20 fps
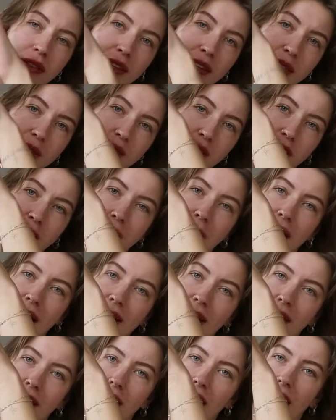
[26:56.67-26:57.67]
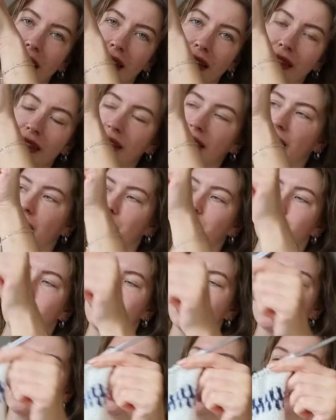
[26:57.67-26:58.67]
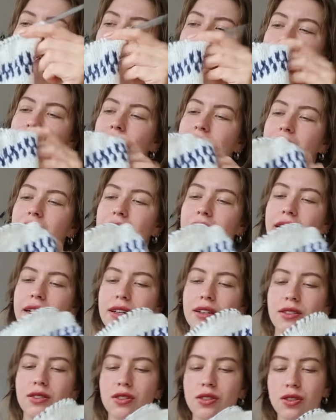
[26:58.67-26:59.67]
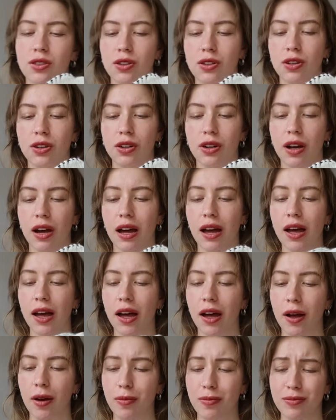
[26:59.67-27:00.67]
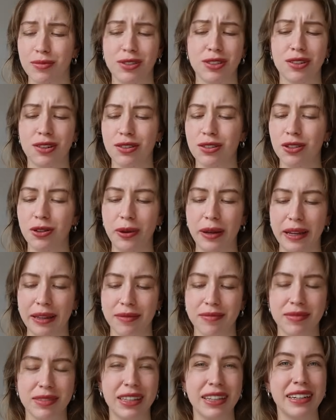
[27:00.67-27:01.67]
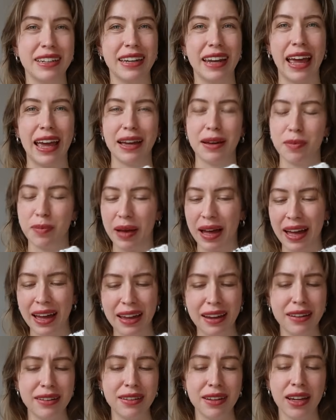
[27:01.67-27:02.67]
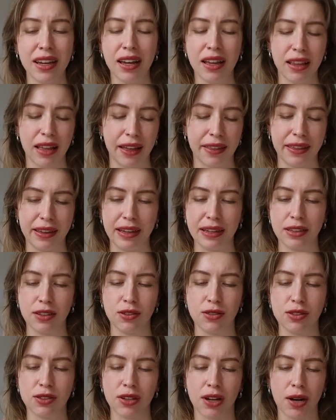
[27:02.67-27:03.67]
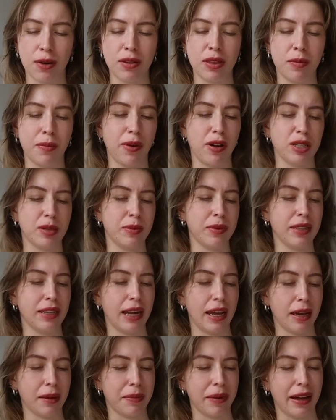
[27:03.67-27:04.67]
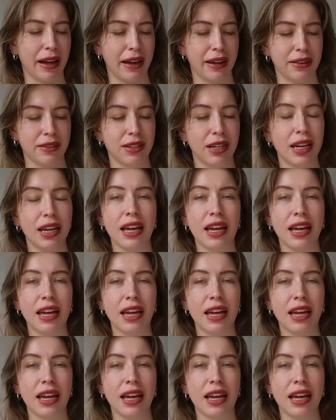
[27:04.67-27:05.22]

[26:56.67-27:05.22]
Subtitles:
this front panel, and I think I'm just about ready to start doing the neckband. I think you start with the bottom of the neckband,